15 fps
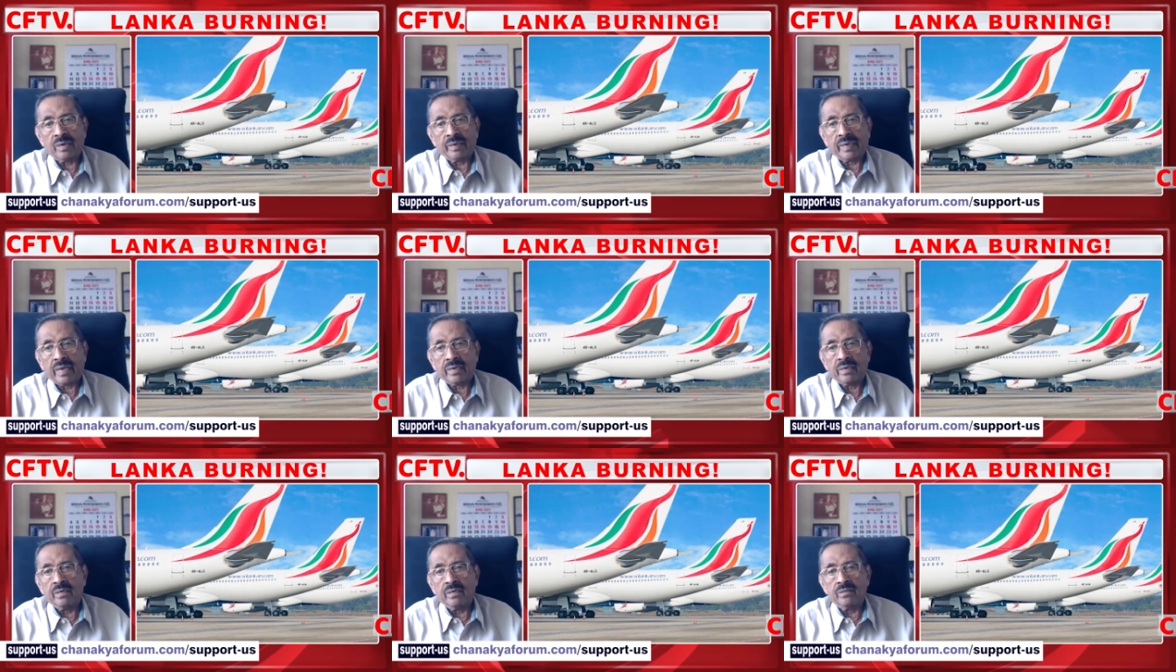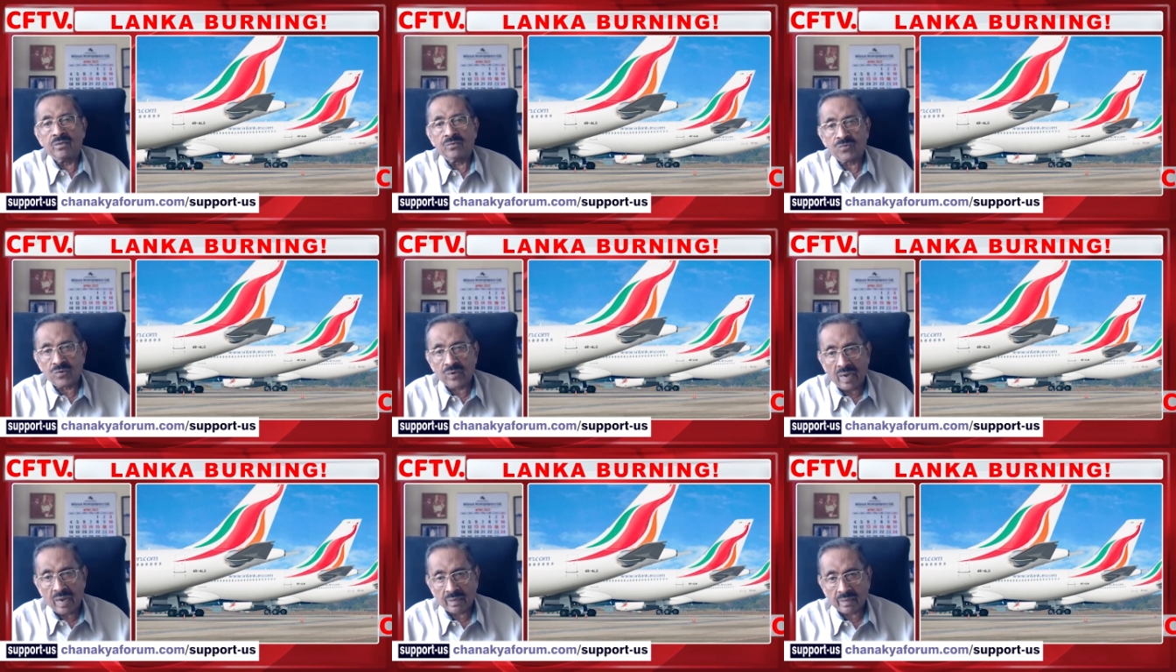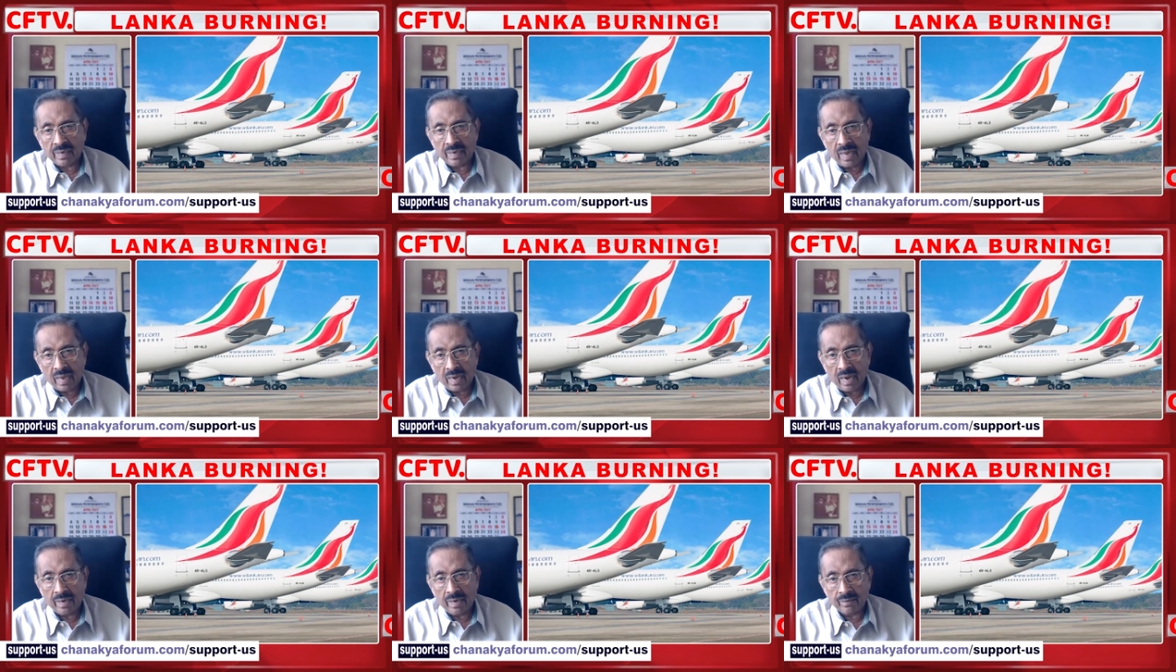carrier, the Sri Lankan
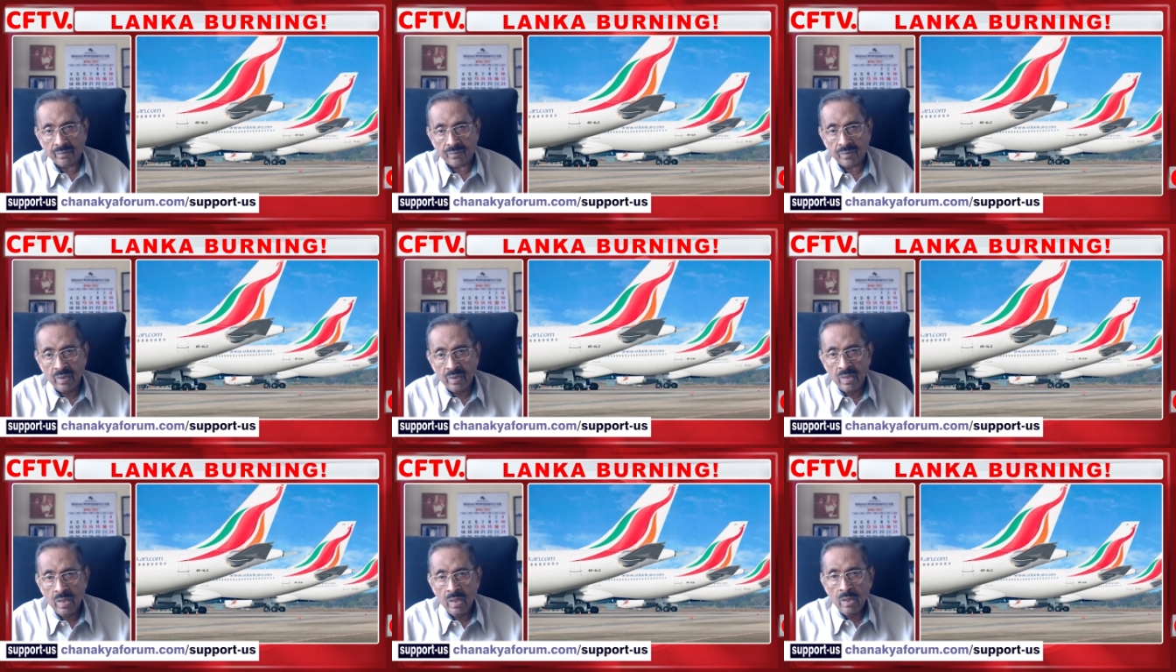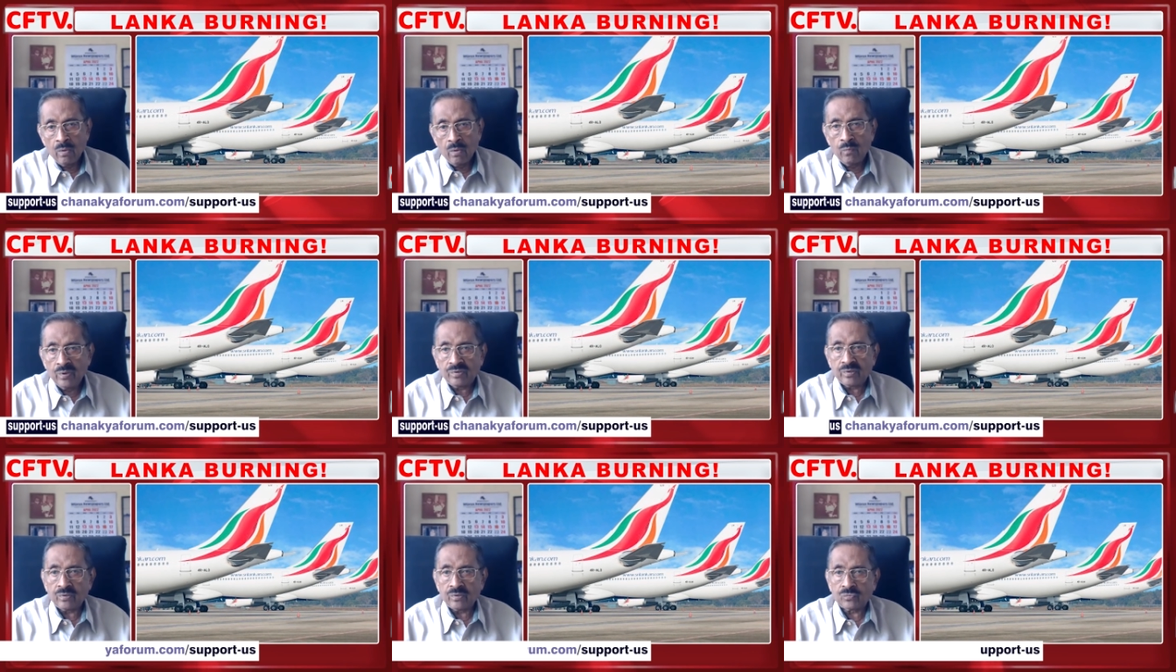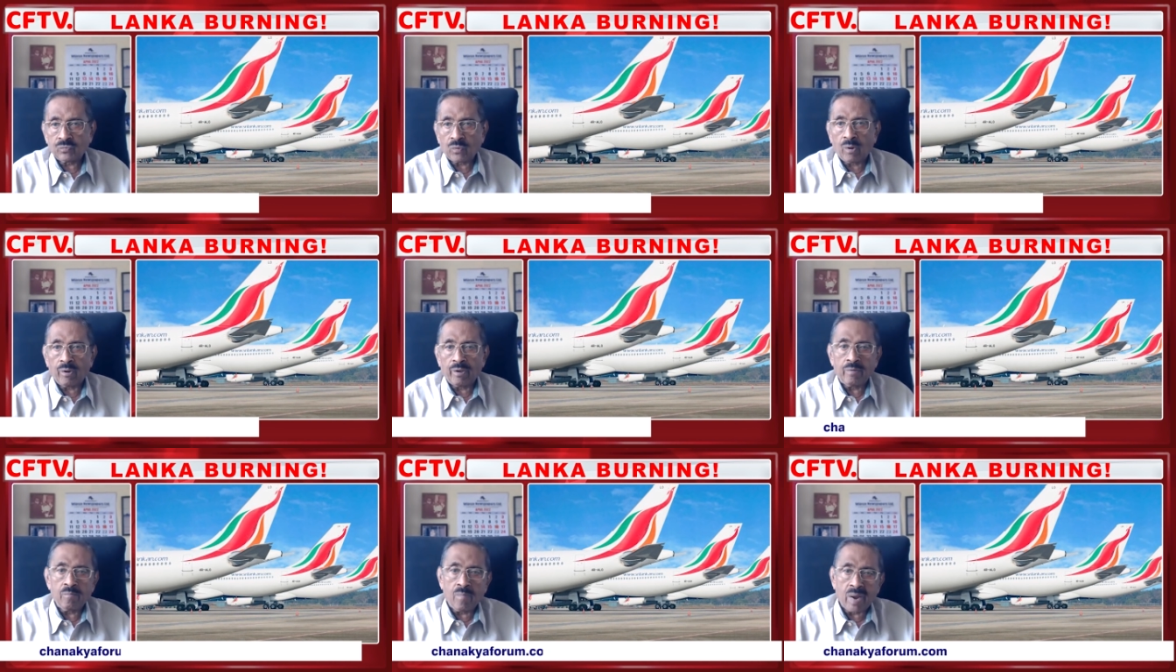airline, which is
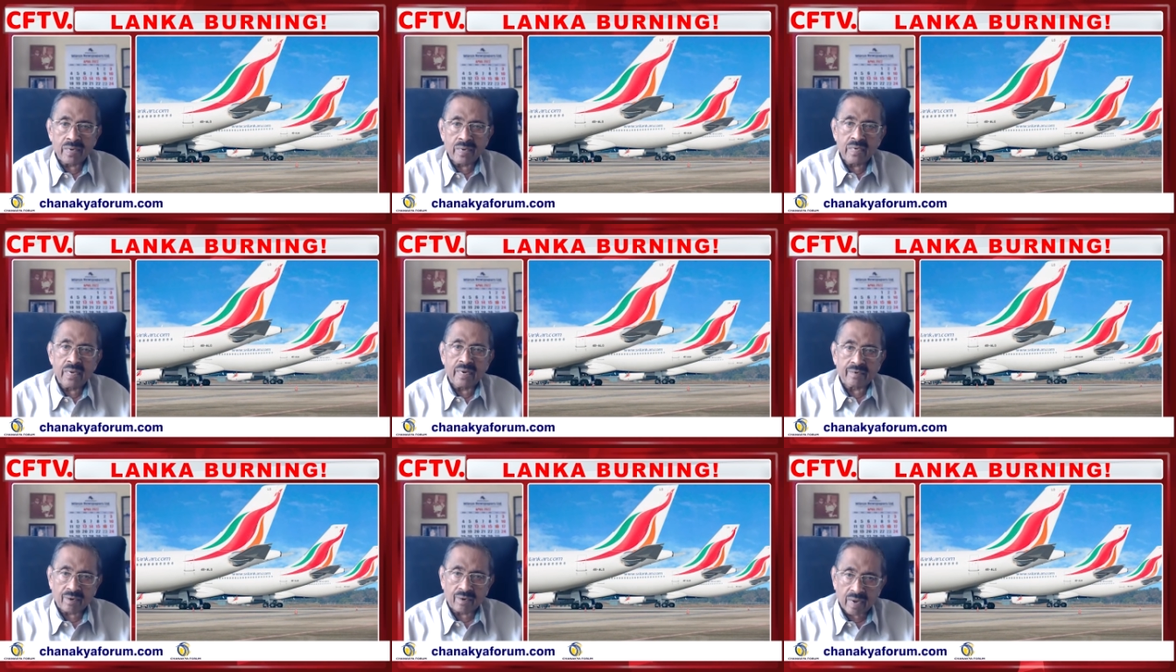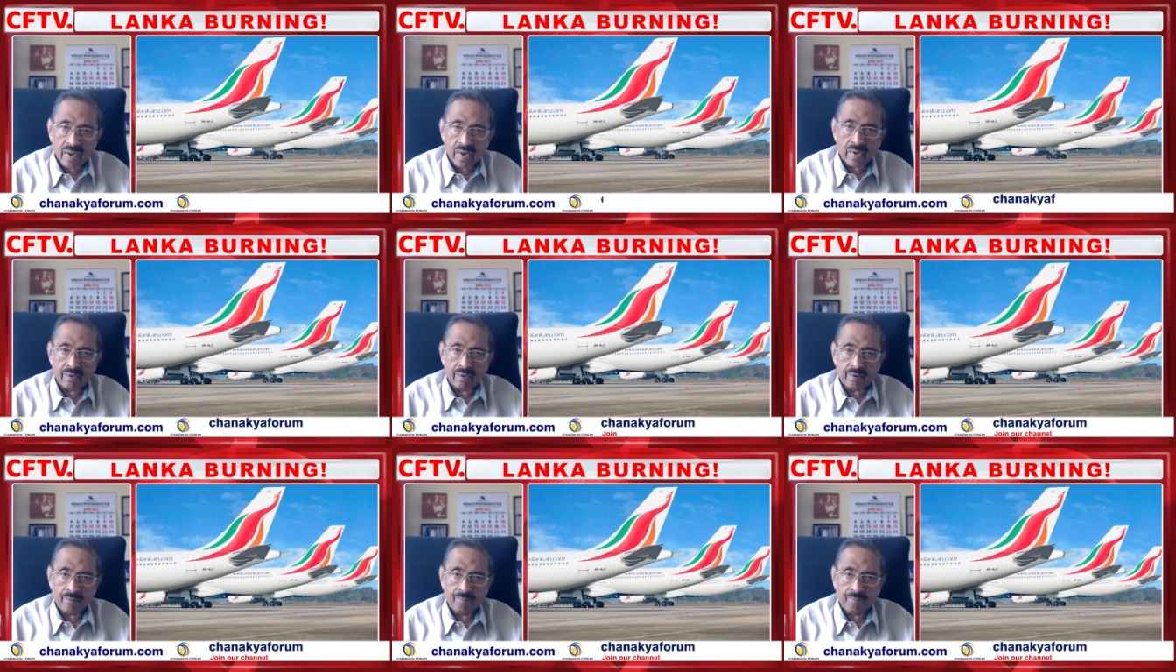swallowing money at a rate.